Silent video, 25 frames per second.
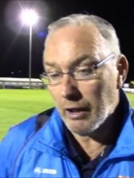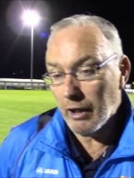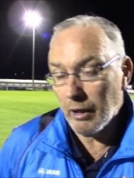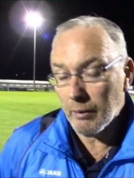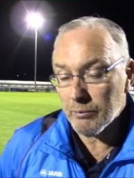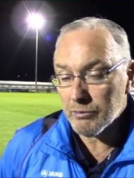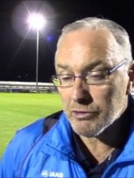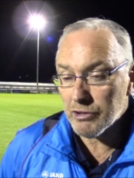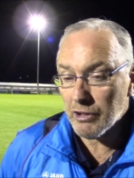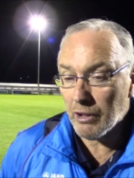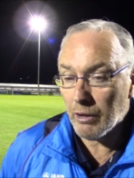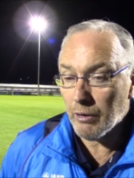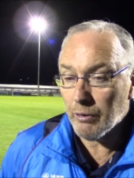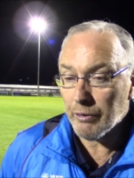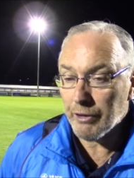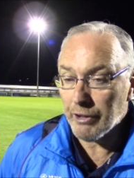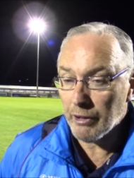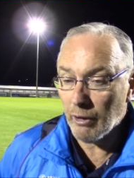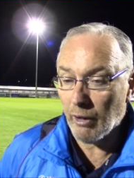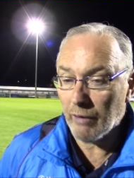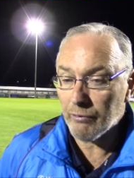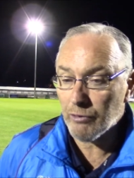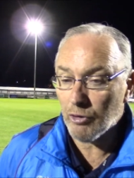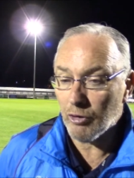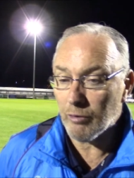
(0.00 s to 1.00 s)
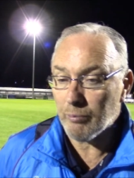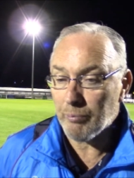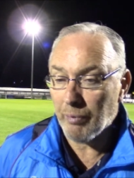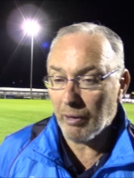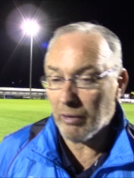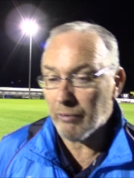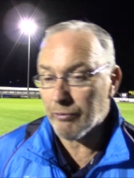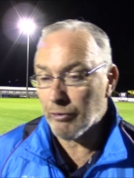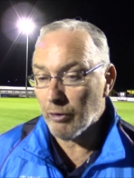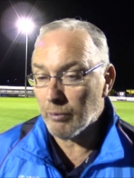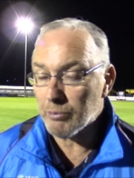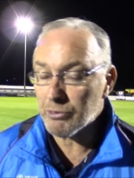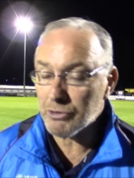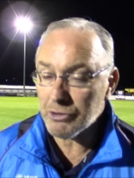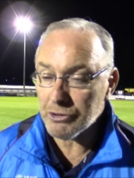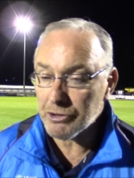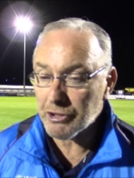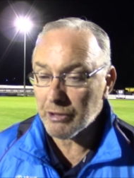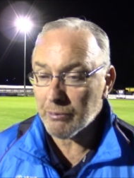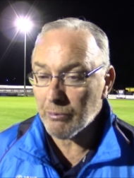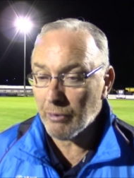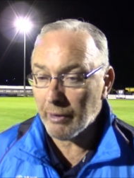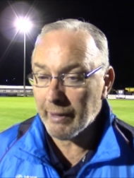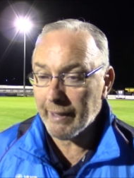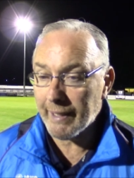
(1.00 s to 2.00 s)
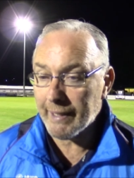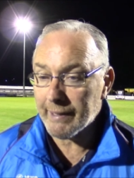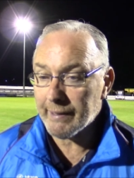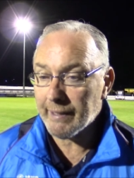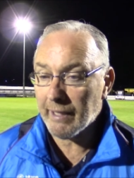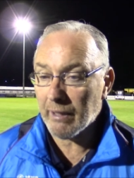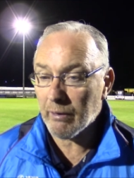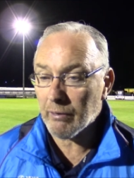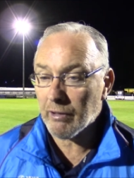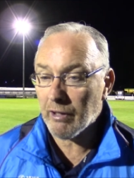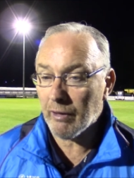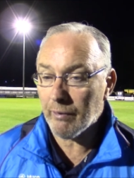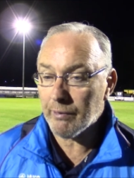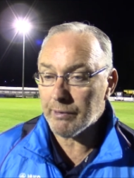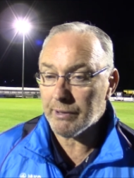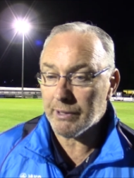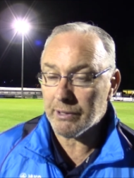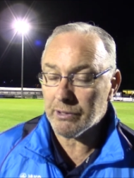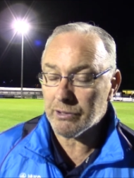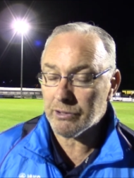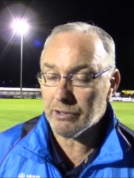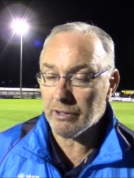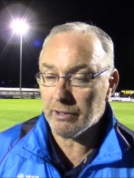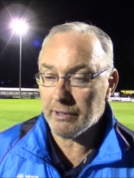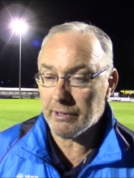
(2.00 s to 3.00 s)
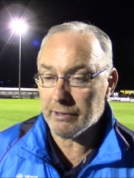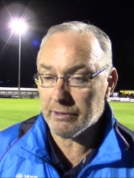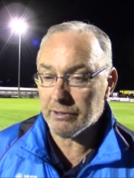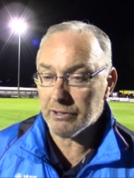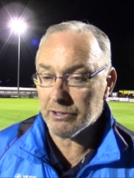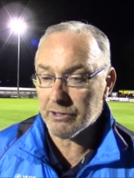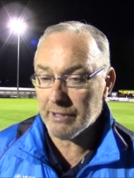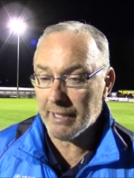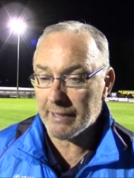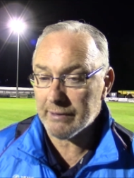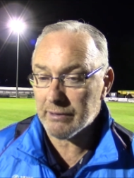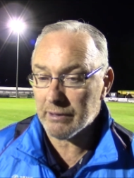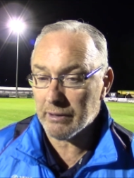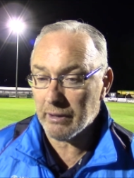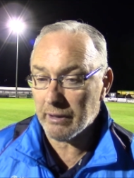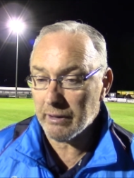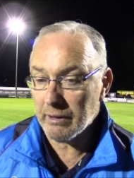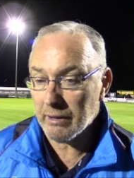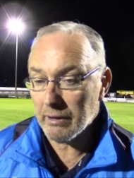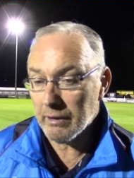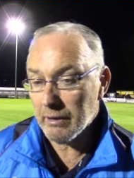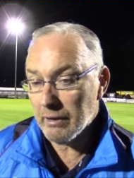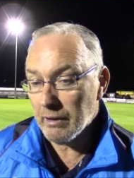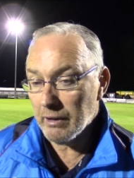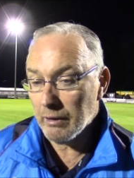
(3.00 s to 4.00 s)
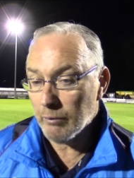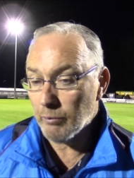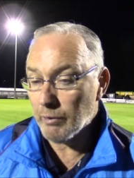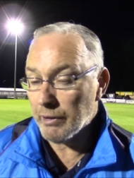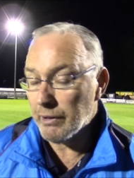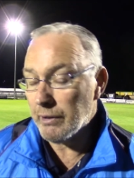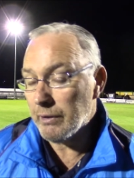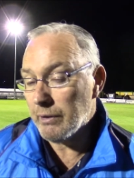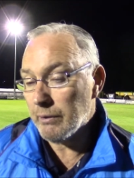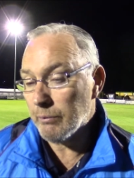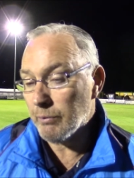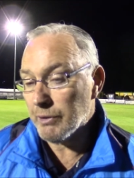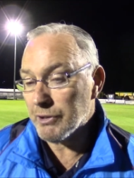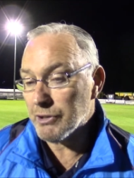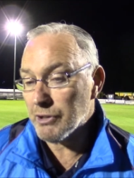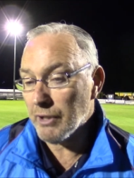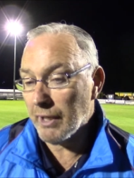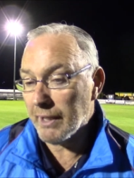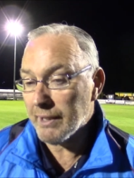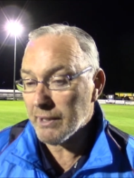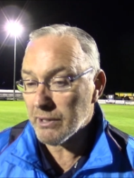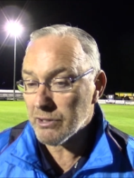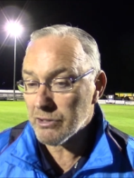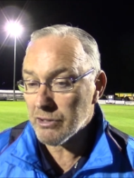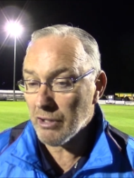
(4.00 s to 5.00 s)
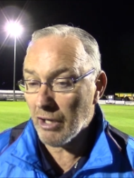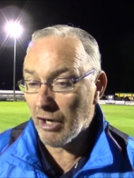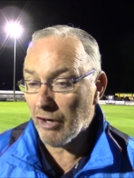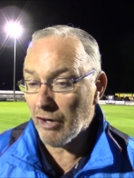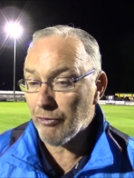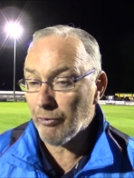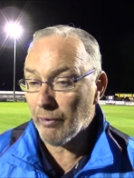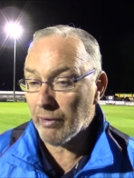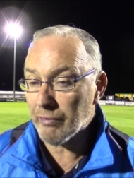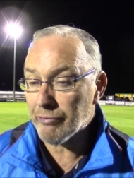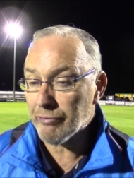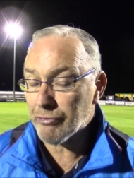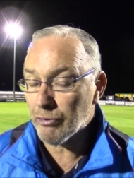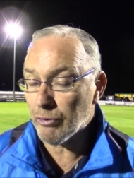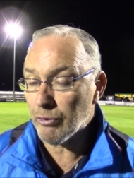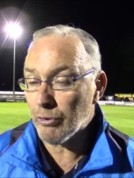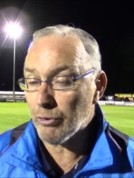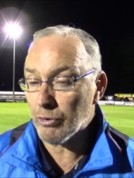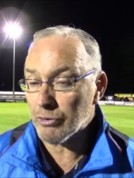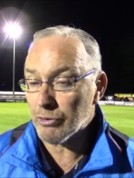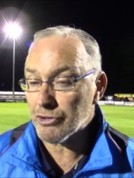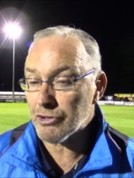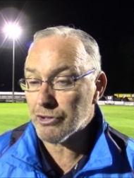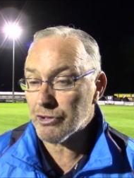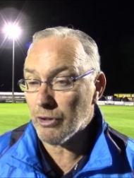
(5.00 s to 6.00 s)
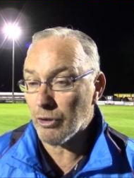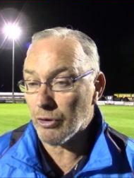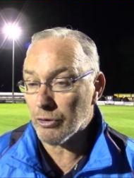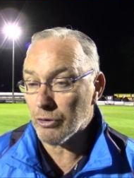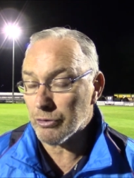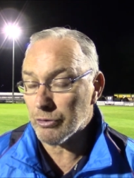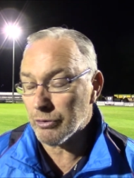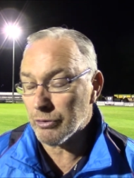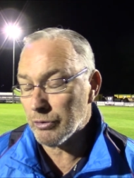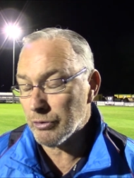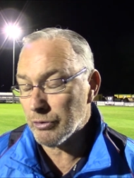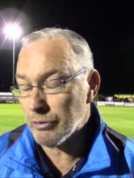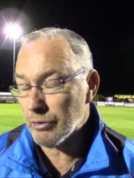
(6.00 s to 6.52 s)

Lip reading: So I've got both options in my head now going into Saturday. We changed halfway through on Saturday